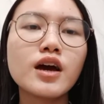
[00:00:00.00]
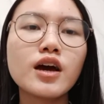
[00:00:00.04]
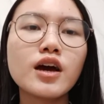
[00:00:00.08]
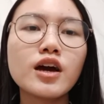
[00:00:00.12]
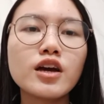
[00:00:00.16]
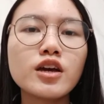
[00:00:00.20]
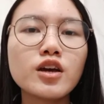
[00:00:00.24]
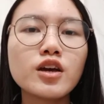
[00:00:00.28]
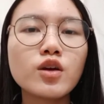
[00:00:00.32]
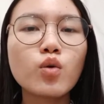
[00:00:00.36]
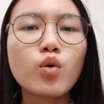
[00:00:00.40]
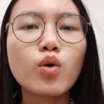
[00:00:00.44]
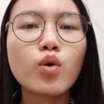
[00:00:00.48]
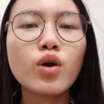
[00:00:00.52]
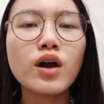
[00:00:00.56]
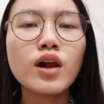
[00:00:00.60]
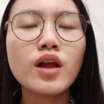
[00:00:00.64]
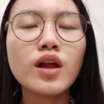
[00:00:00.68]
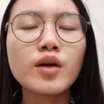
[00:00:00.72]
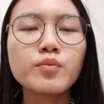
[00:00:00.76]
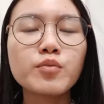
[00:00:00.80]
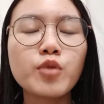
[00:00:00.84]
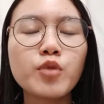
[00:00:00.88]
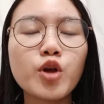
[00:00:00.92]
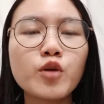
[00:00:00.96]
Equal
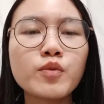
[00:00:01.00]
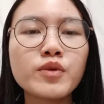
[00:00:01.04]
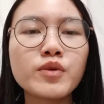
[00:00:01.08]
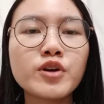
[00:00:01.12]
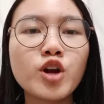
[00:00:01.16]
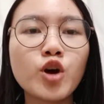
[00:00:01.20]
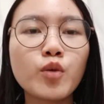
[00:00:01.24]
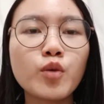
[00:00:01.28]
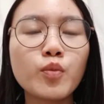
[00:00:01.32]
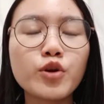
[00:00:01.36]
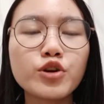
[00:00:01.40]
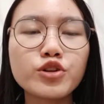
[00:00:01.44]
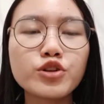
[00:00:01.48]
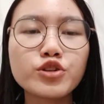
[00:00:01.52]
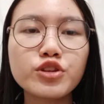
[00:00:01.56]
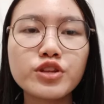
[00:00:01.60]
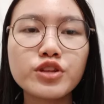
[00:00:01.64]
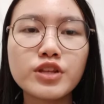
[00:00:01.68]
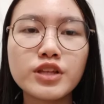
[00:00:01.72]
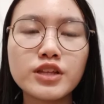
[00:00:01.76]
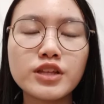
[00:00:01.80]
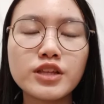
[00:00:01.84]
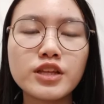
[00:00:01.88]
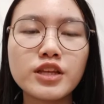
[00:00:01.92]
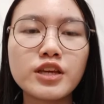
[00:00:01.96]
Employment
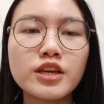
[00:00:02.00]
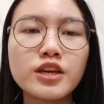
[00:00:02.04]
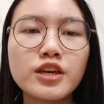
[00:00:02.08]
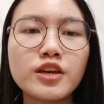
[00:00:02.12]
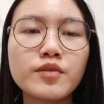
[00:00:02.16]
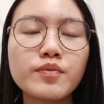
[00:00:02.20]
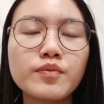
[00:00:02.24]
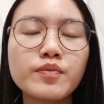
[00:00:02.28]
Opportunity.